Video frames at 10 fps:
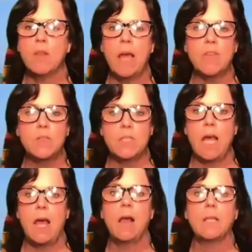goes to
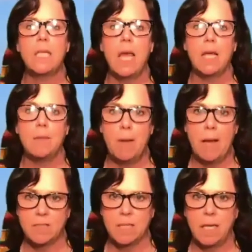hell in a
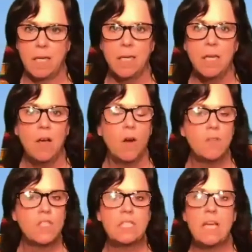handbasket on
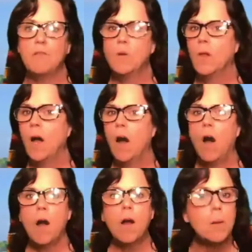several
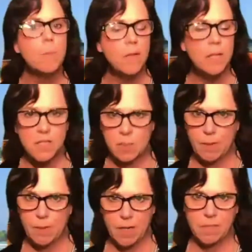horrible
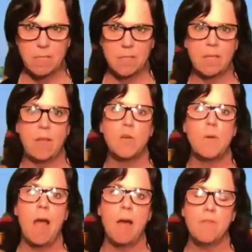experiences that you
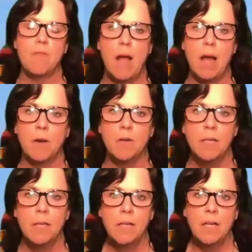have throughout
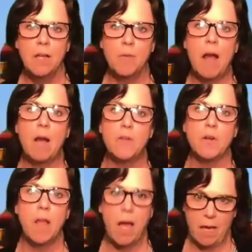your
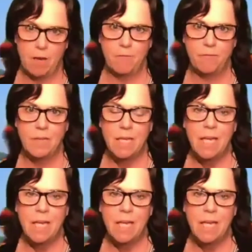life.